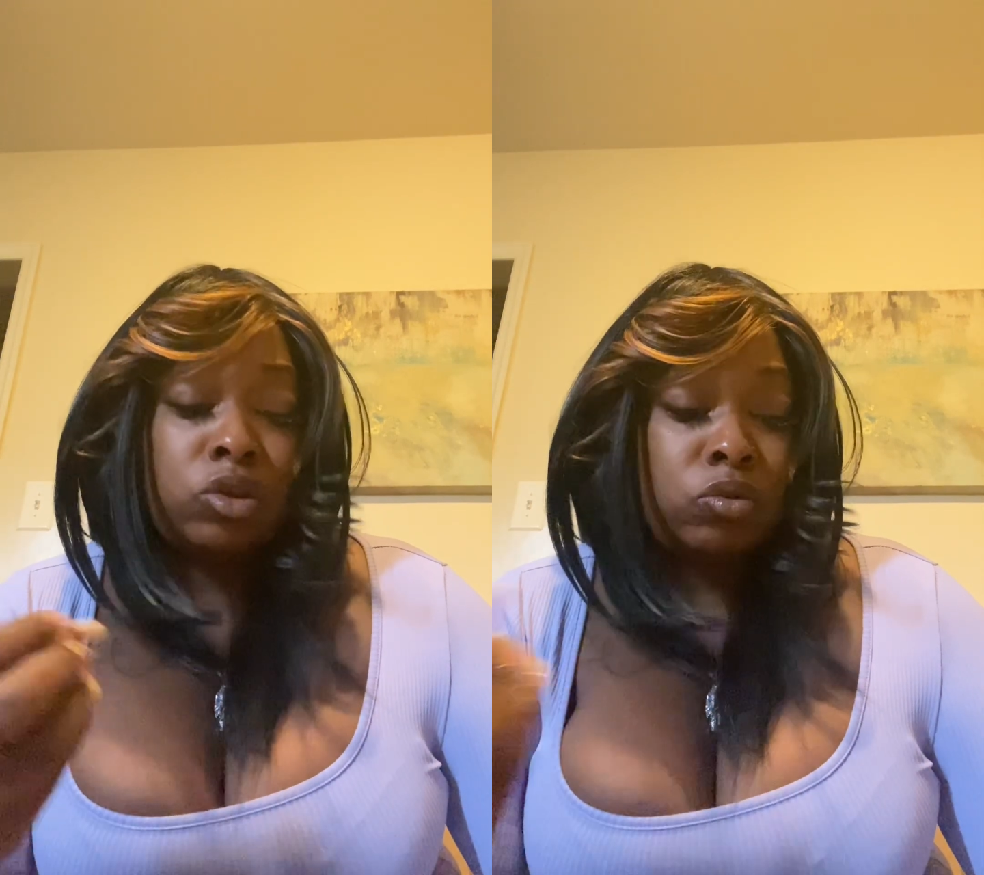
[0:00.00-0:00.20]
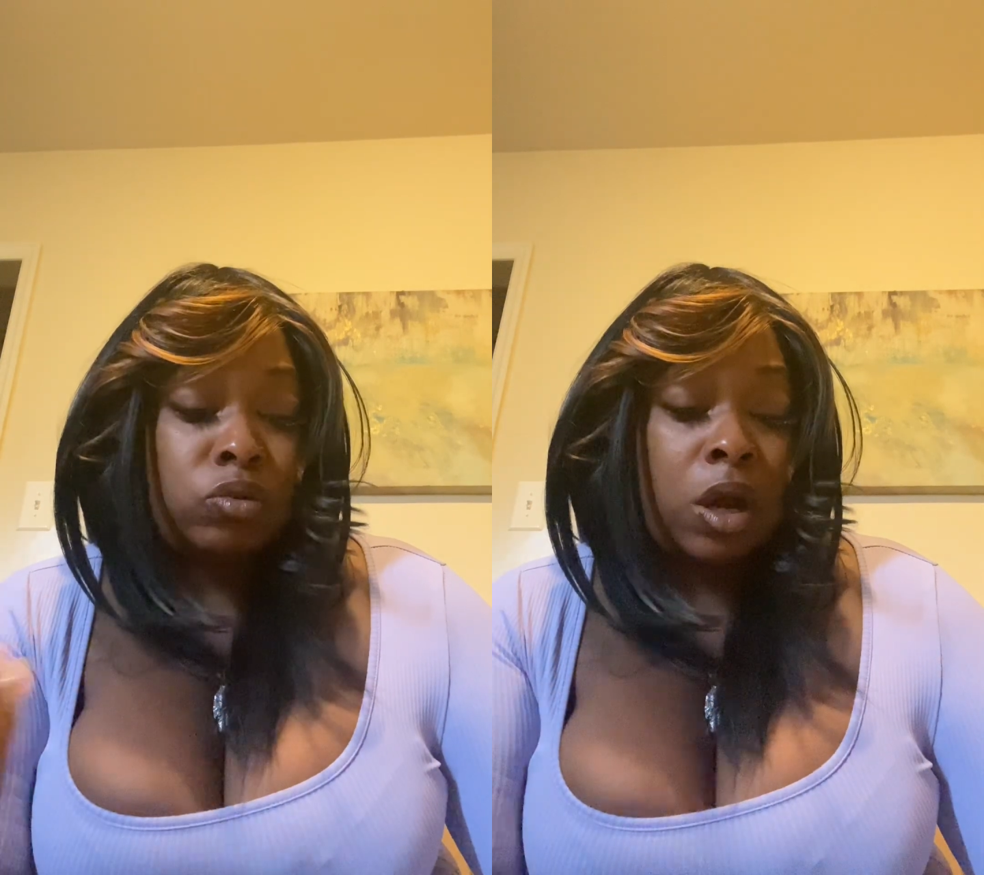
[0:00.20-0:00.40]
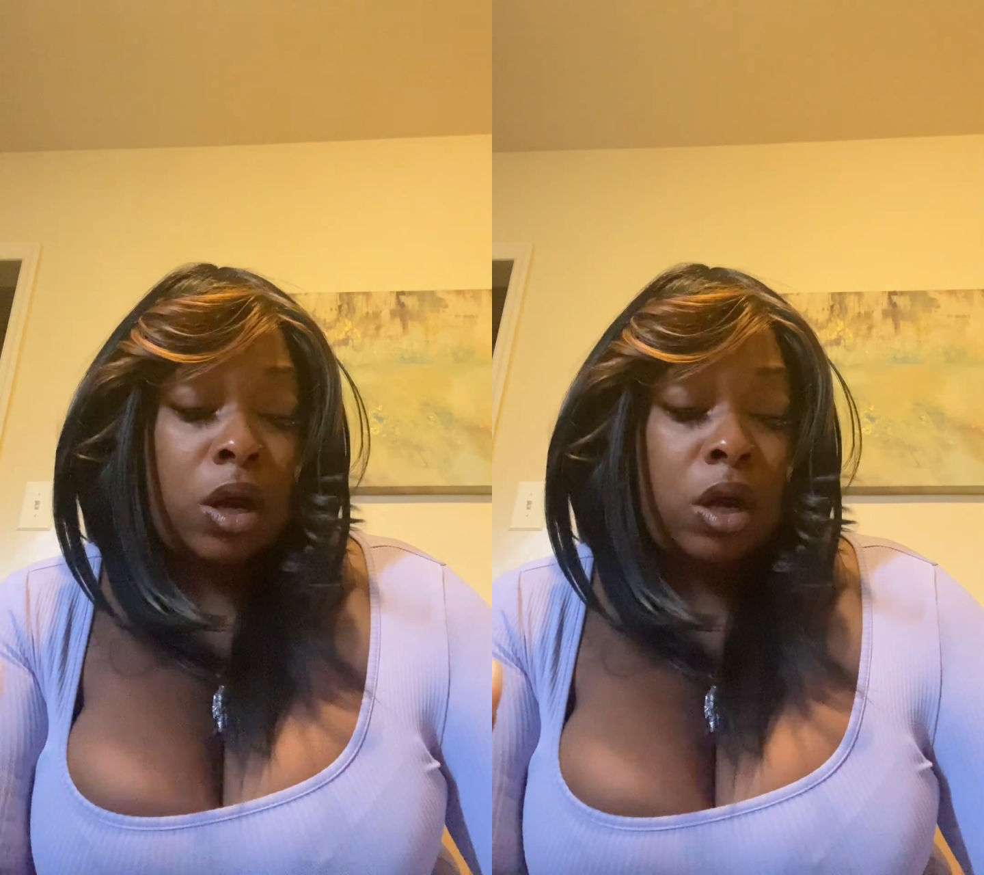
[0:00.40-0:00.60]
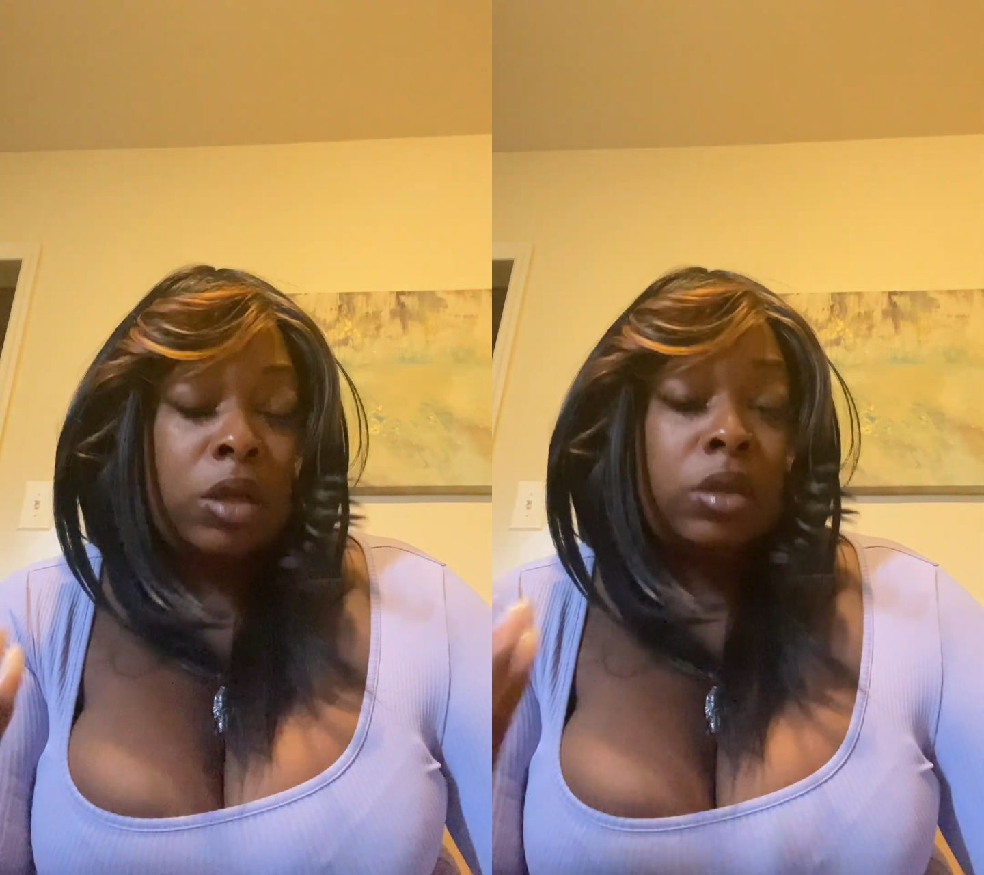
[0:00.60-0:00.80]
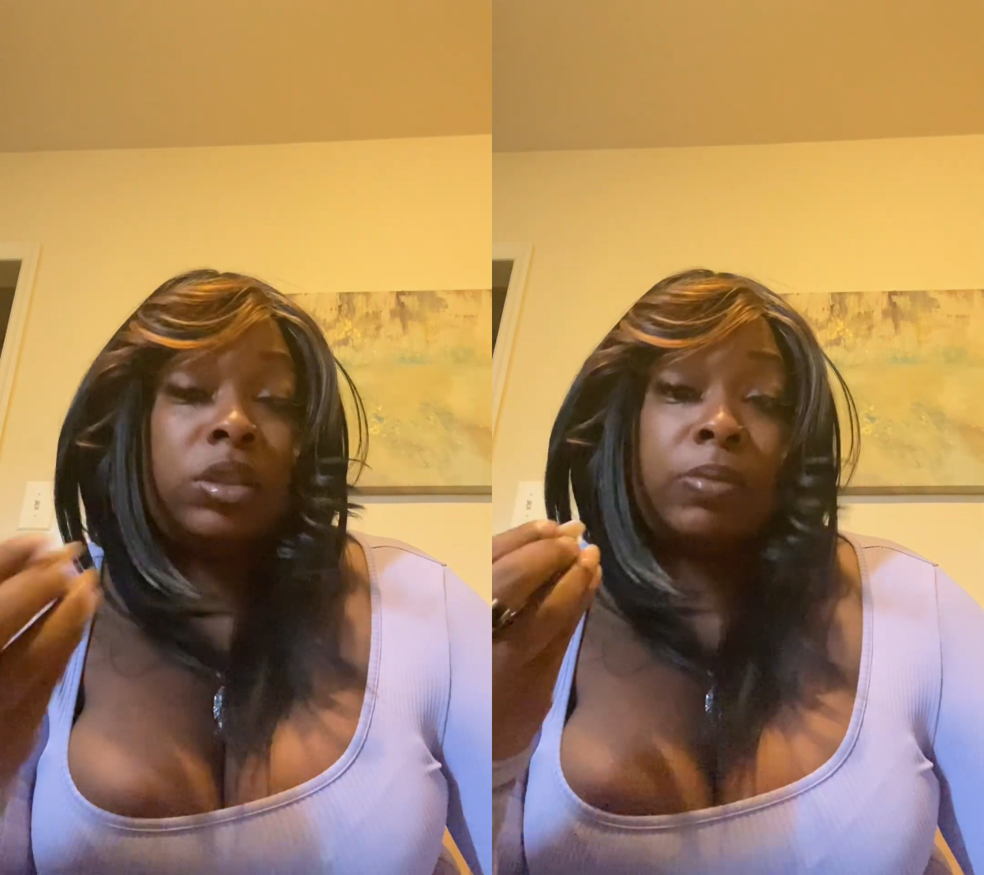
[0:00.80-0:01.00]
So
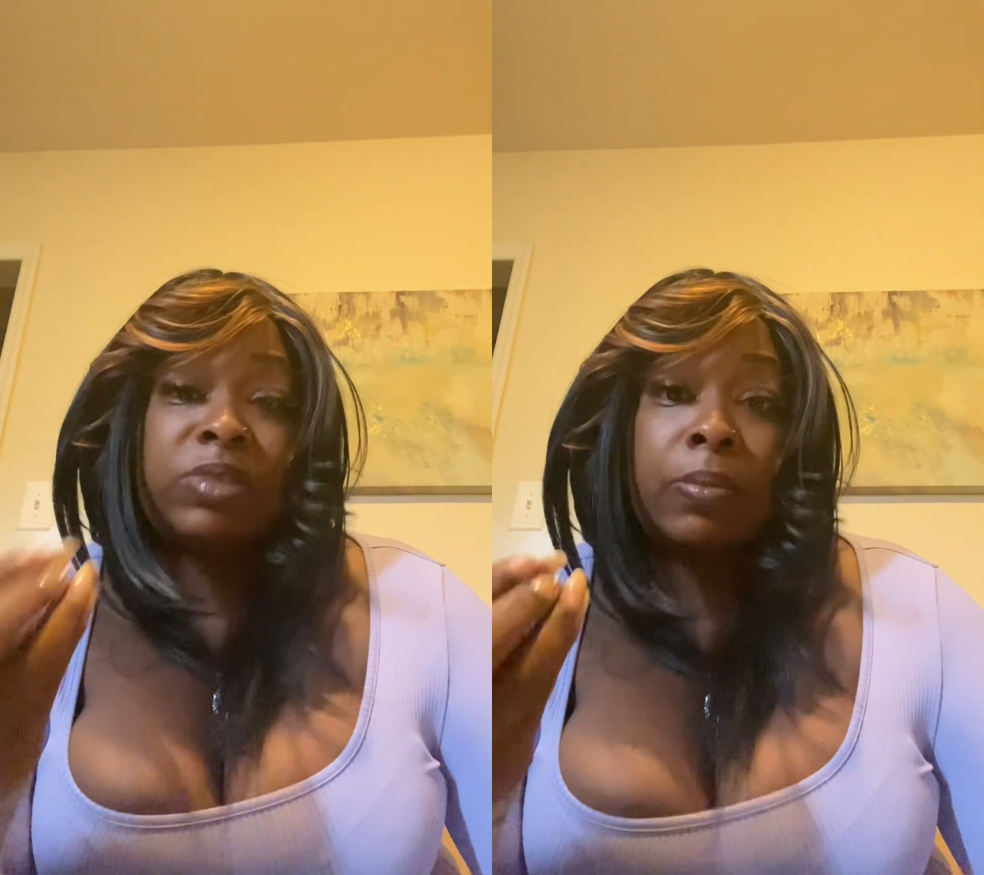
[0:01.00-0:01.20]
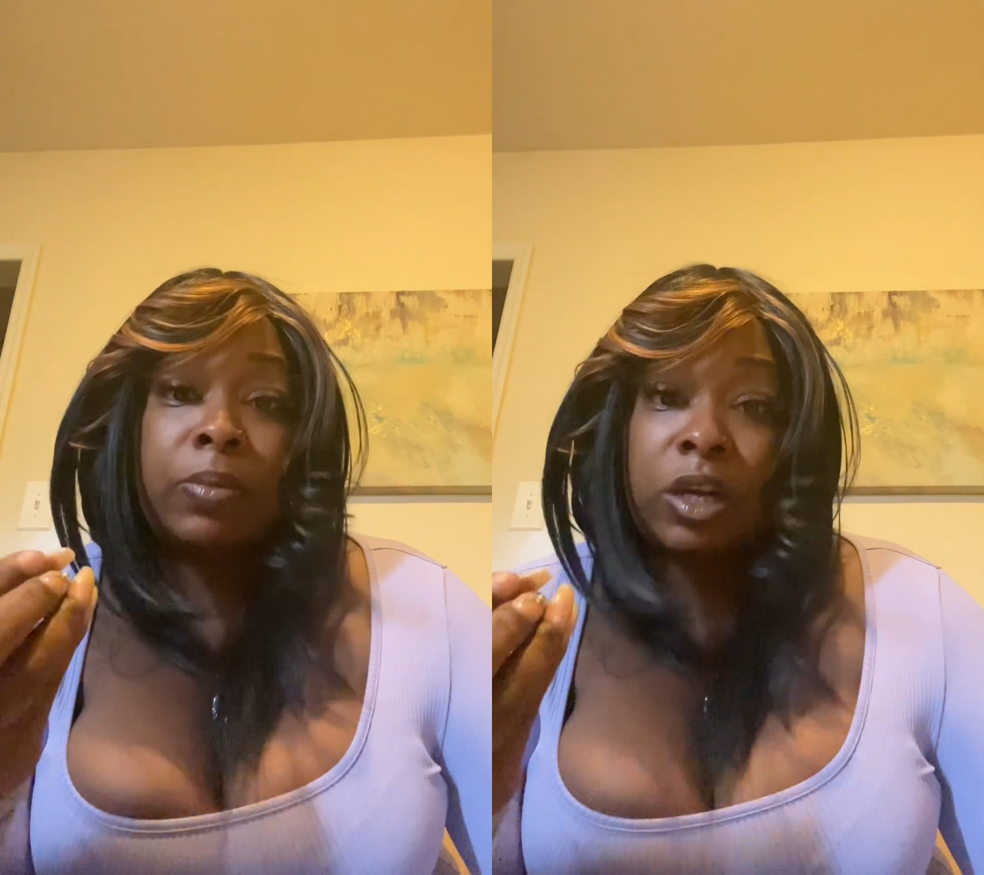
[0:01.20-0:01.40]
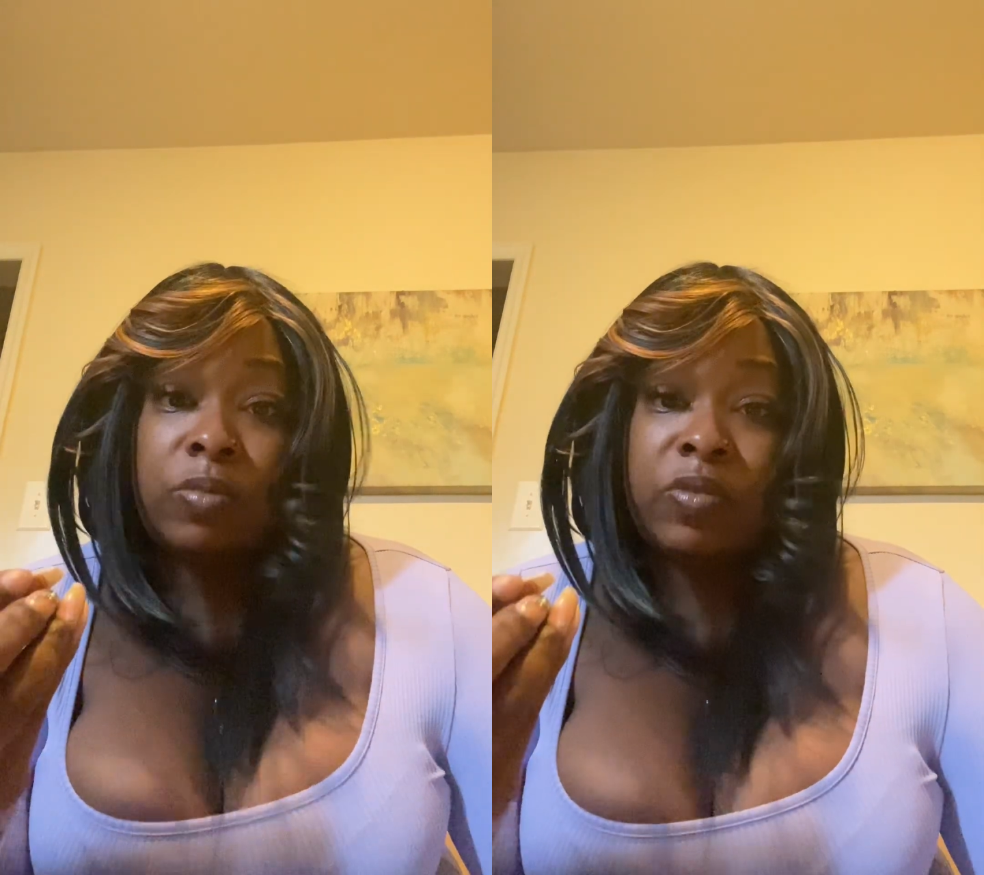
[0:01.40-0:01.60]
uh, September could be